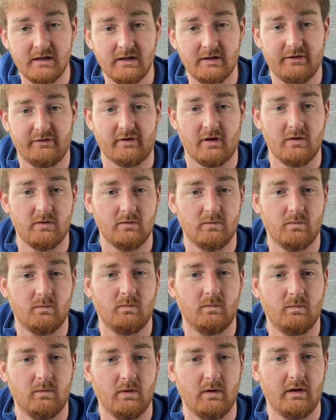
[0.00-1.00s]
So
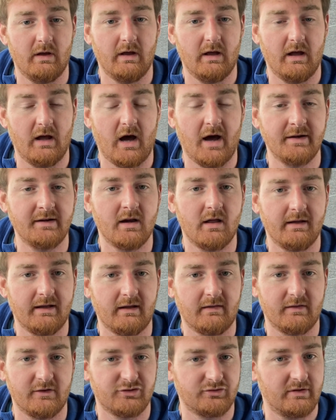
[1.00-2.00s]

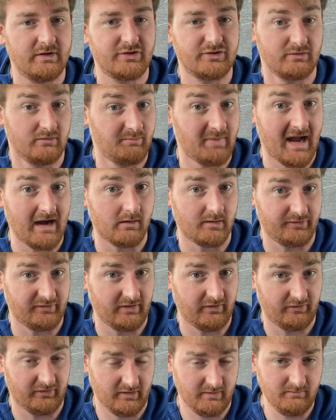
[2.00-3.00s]
unlike the traditional barrel
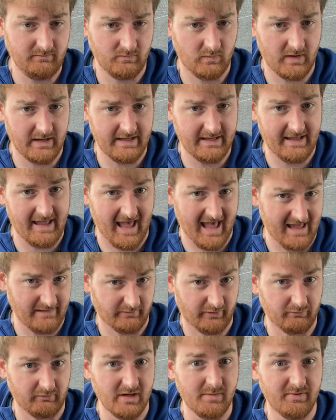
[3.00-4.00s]
system where it had
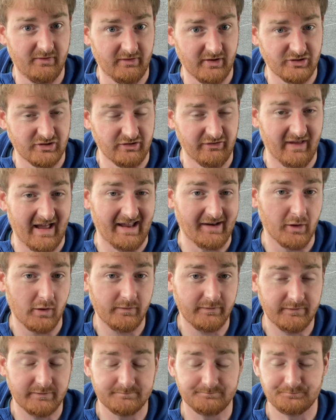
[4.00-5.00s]
3 positions, I had
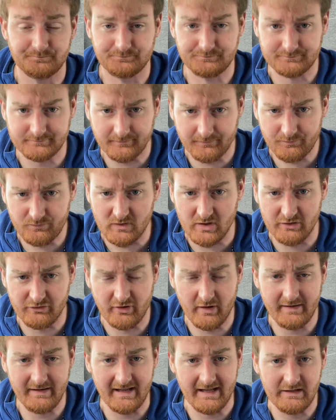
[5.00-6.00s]
off,
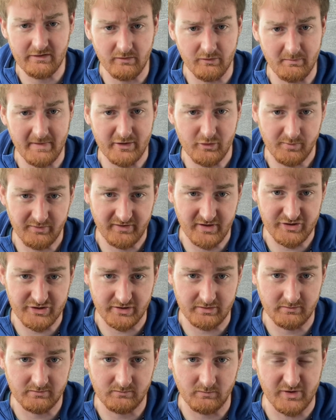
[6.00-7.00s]
turned it into its middle
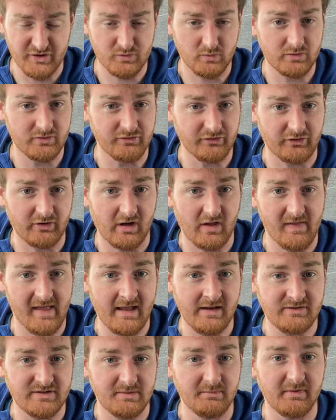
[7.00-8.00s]
position, which wouldn't start the
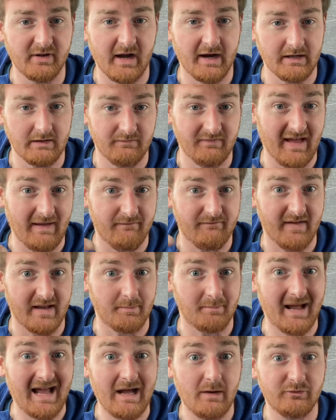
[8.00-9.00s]
engine, but kind of that
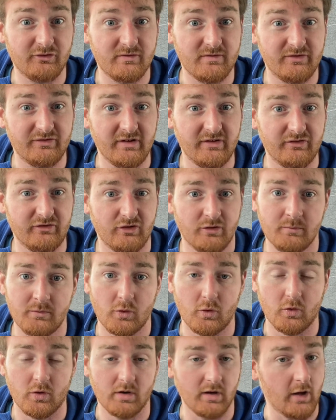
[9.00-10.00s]
fed power to the system
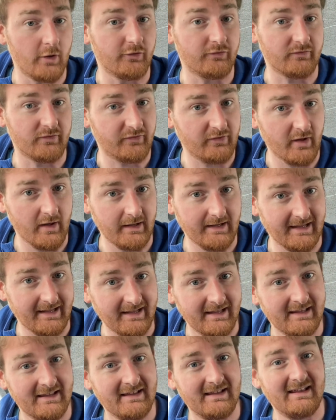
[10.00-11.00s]
or closed the circuit.
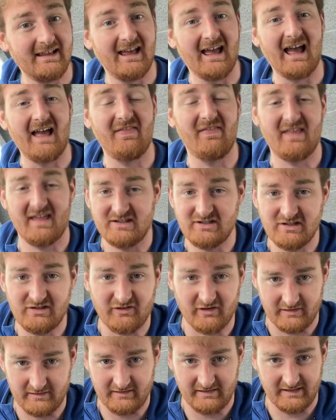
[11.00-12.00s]
And then you
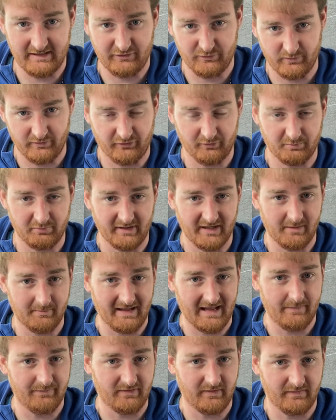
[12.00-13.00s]
turned it to a spring
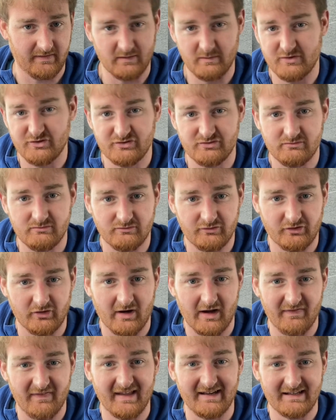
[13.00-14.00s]
bouncy thing, which
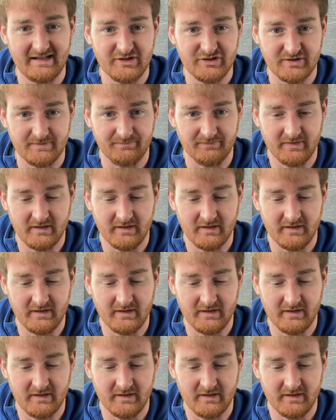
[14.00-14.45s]
started the ignition.